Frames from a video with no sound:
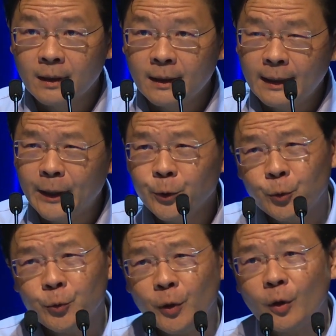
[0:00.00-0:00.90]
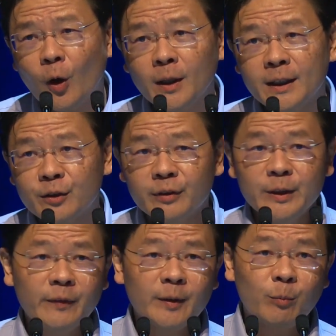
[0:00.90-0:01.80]
I know not all agree
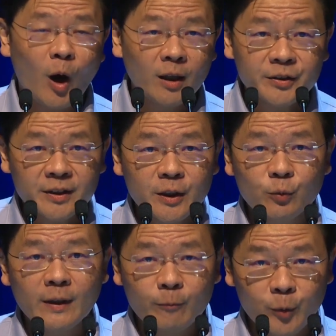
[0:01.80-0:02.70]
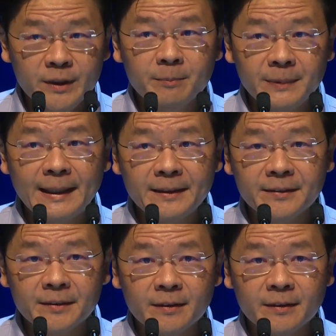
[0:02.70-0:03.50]
with the policies we have put in place.